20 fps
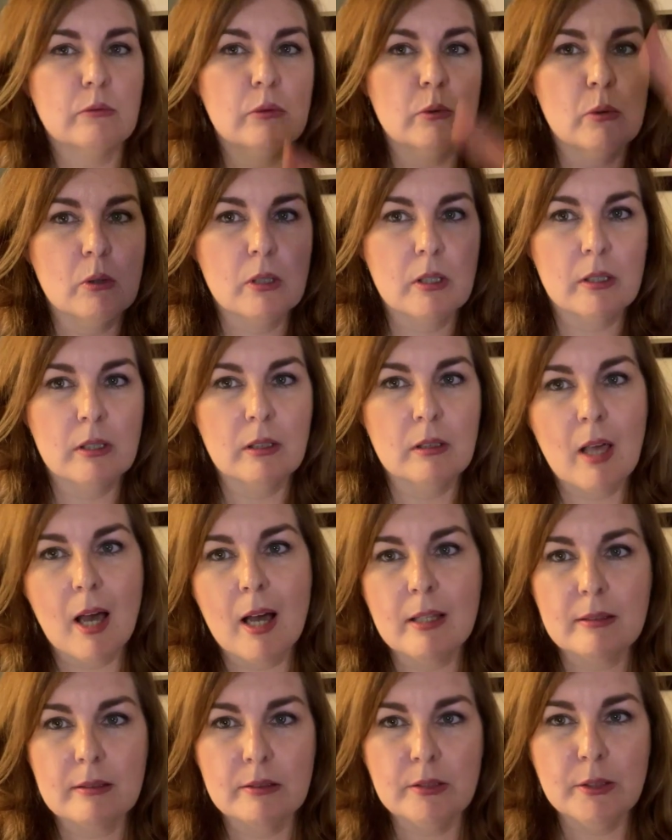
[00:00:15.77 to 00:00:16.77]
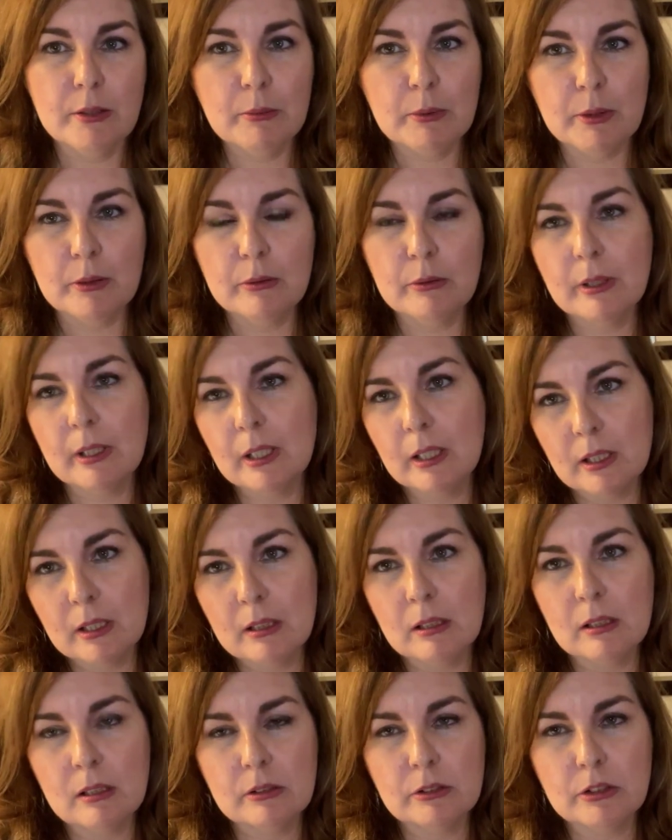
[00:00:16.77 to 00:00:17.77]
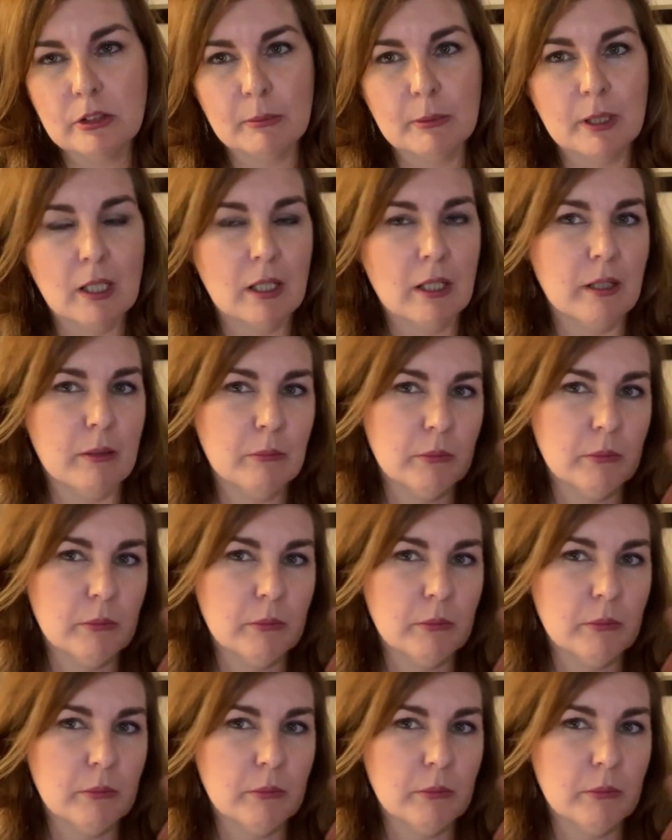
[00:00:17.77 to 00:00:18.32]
for the last new moon in Gemini.